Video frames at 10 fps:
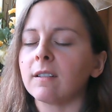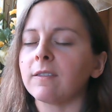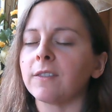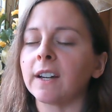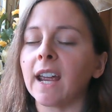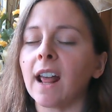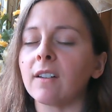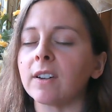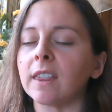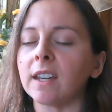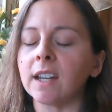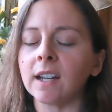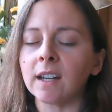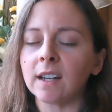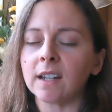forget
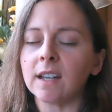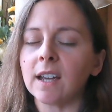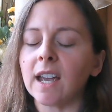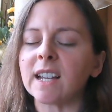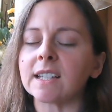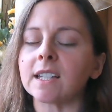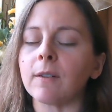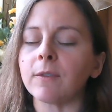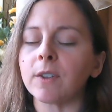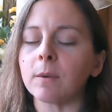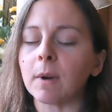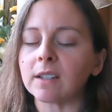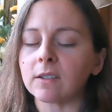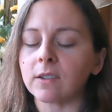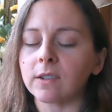everything except for the
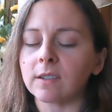muscles.